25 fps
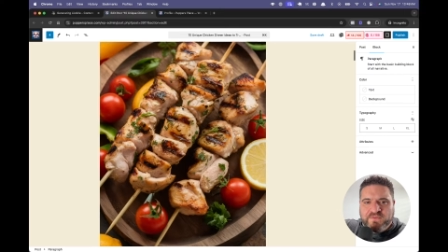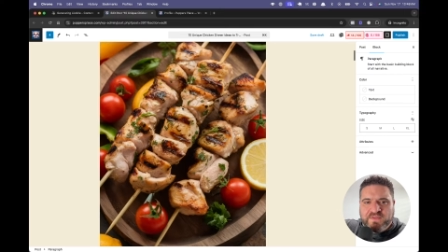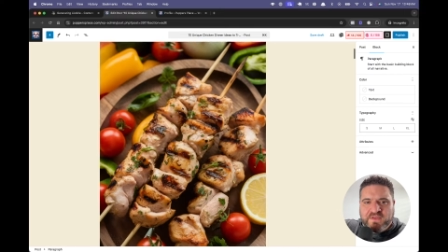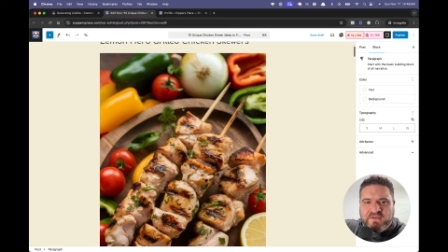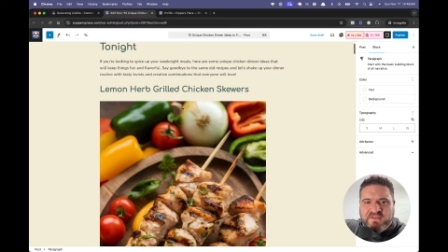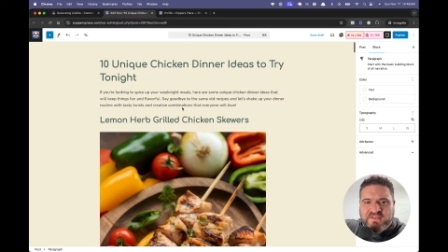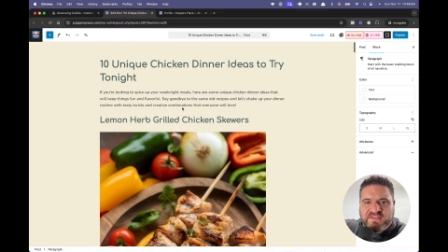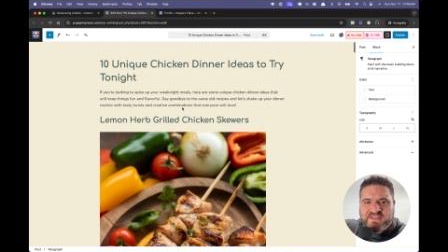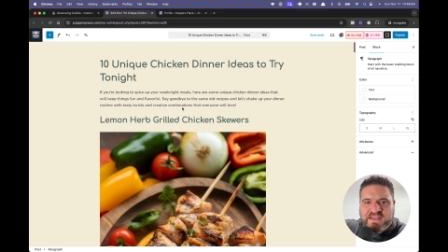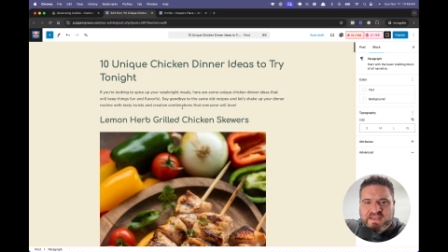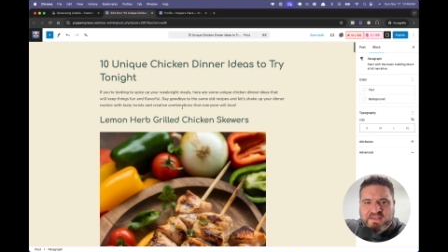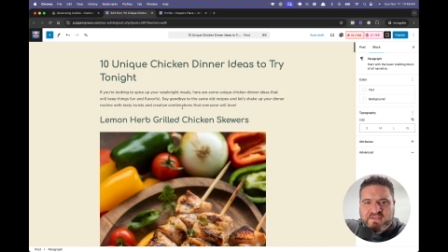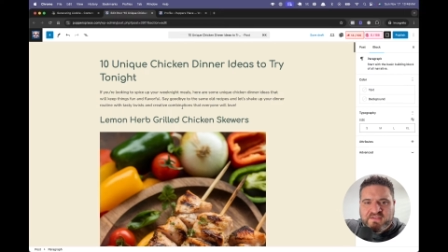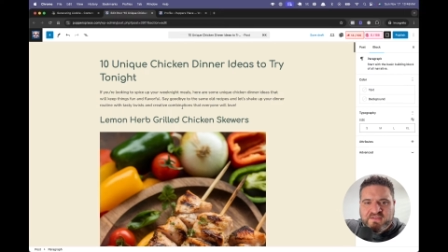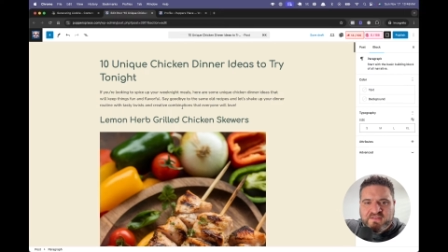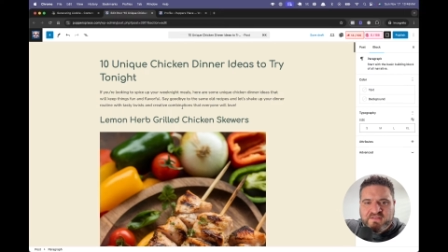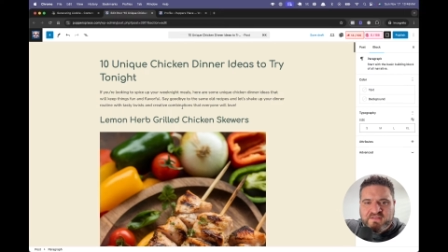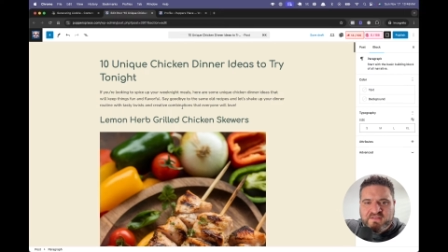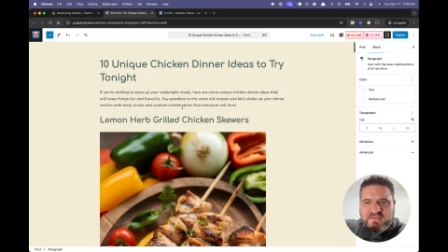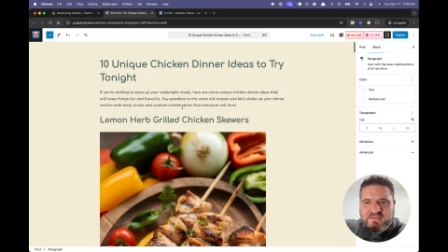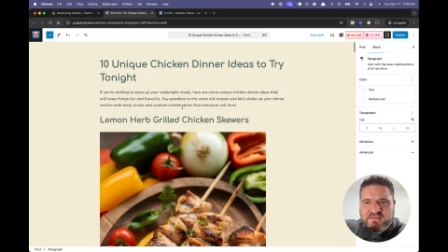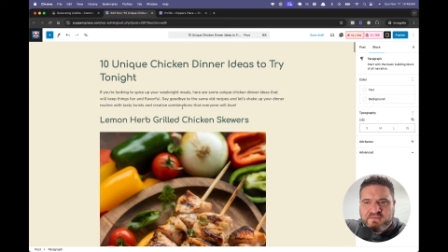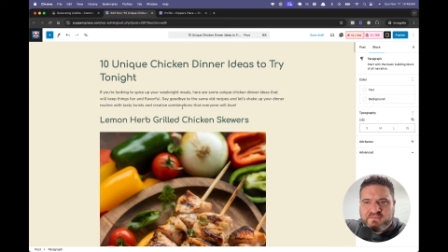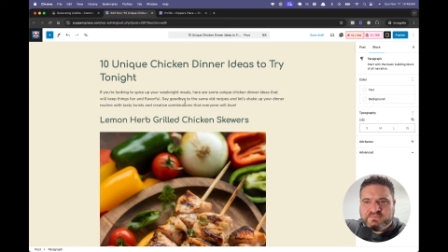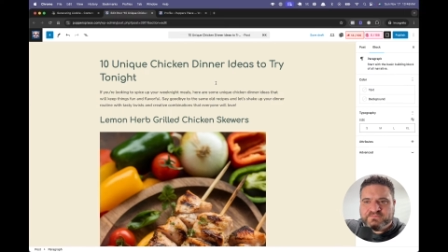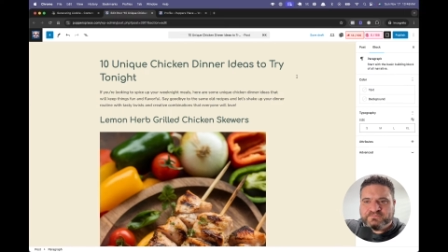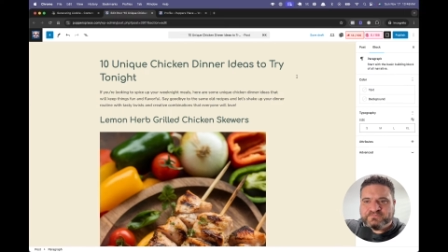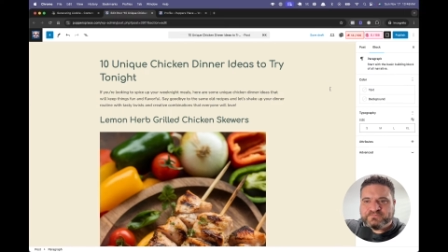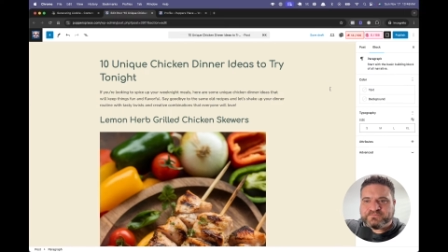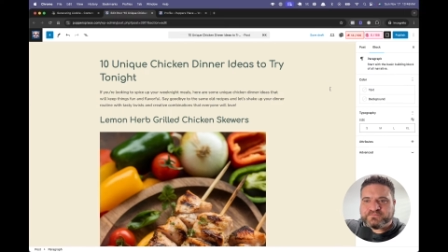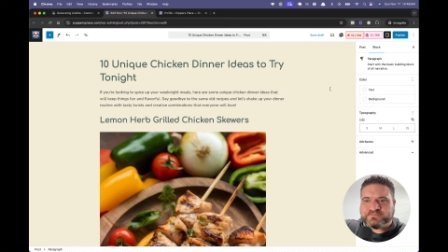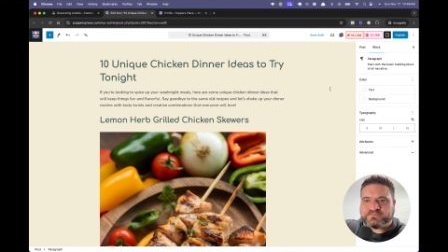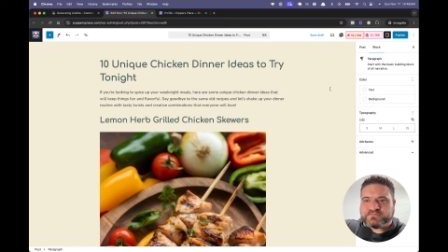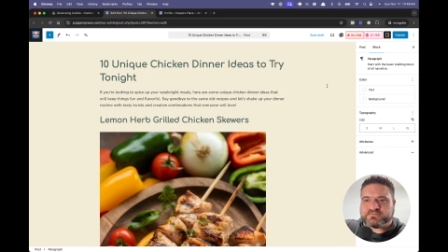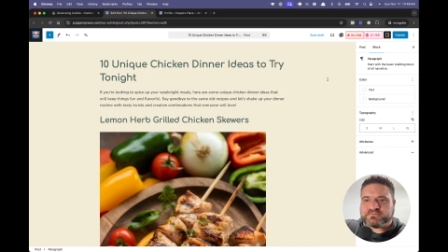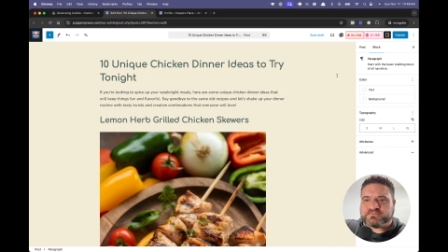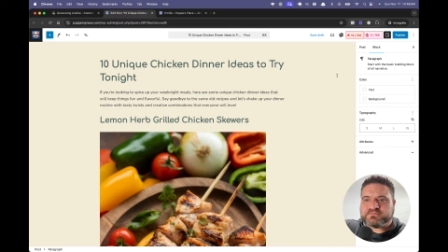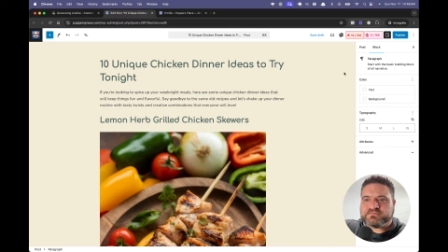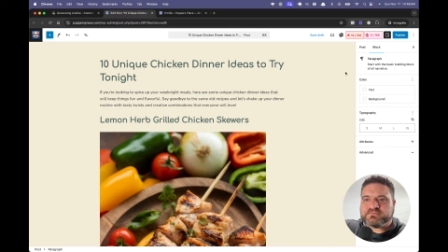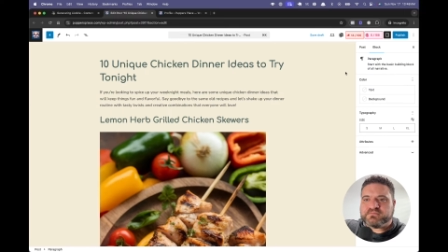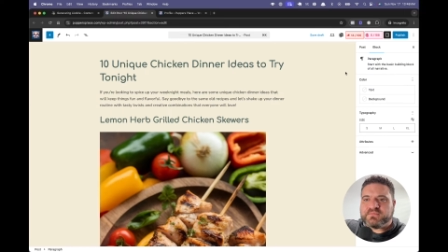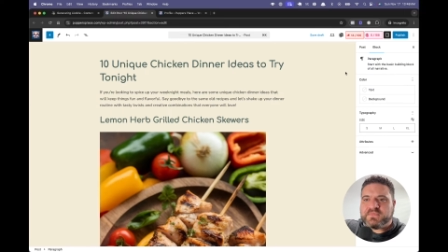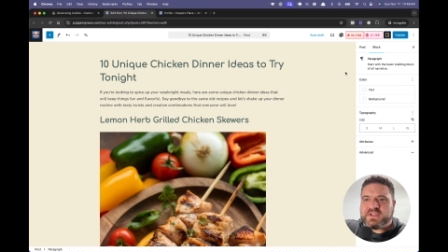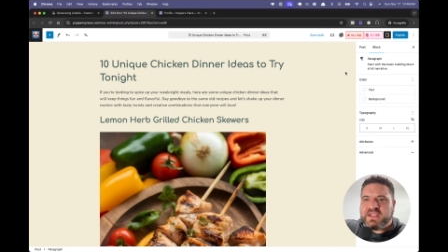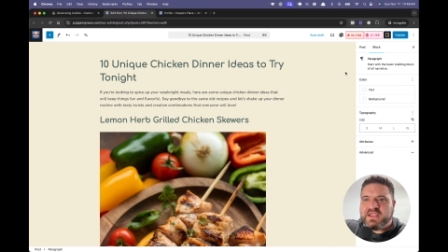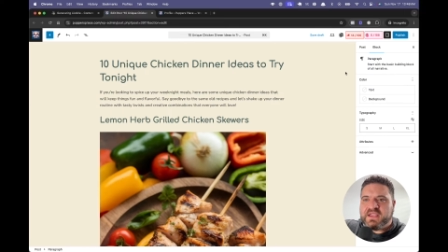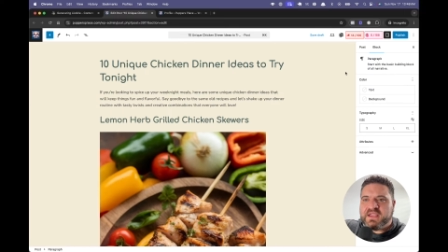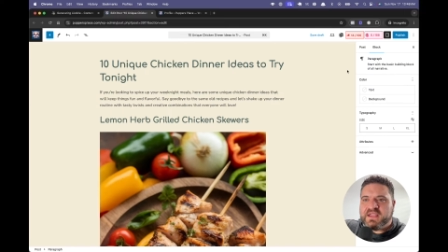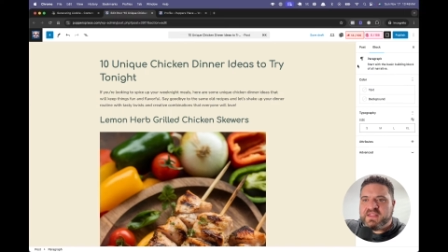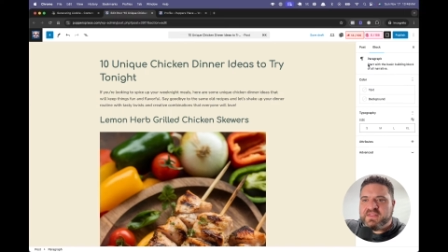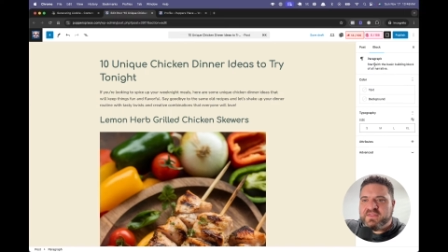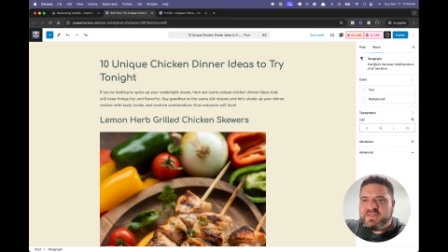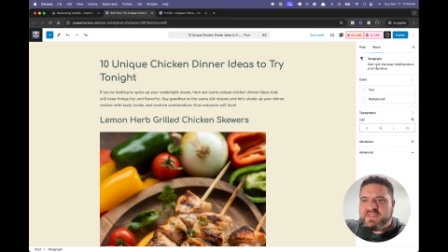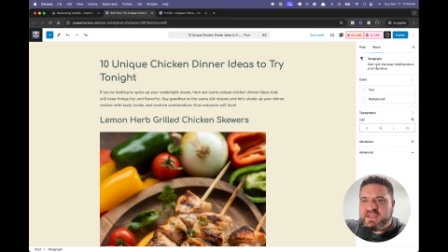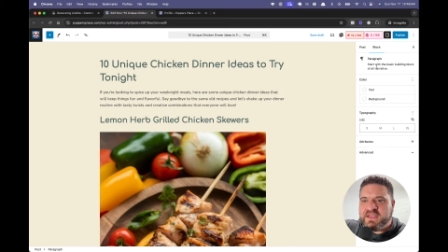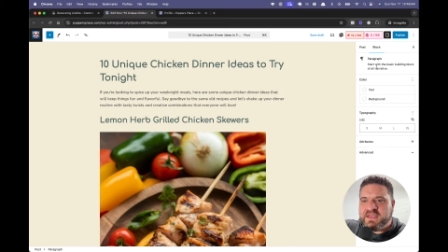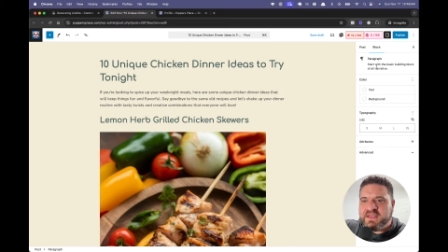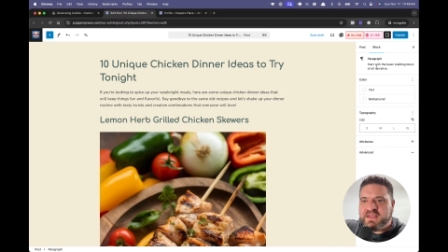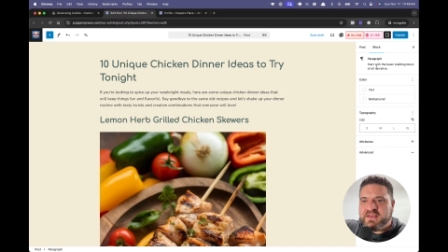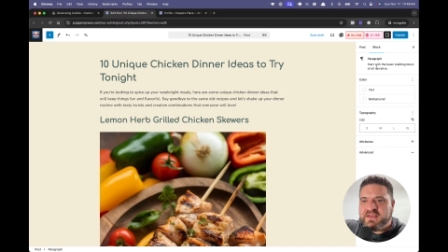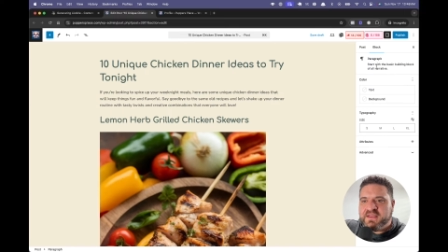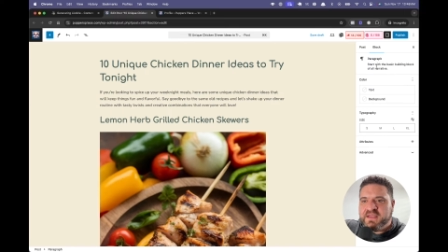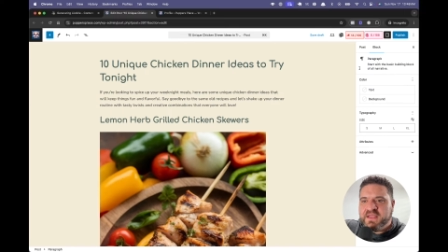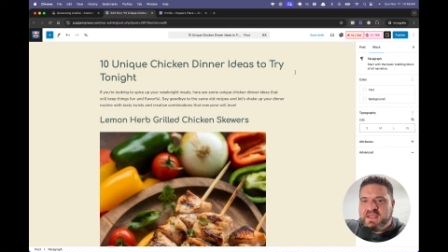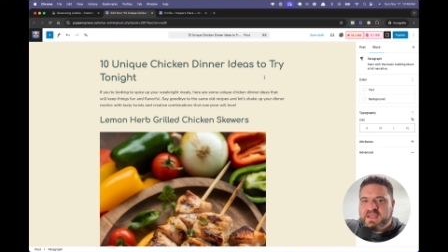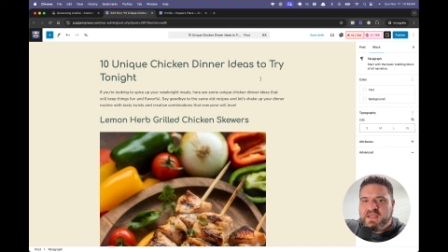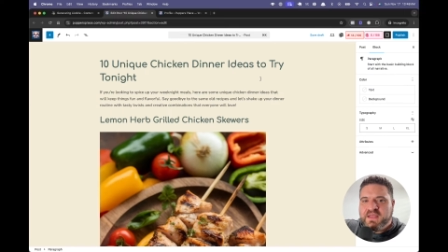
those sections. And then